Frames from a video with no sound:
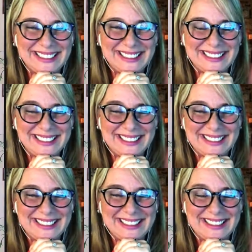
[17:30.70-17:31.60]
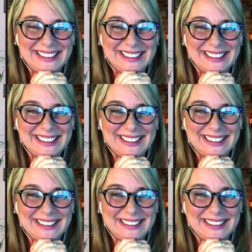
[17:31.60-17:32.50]

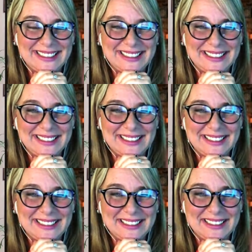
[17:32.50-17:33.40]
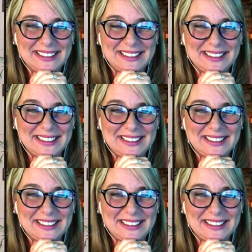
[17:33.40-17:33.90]
(silent)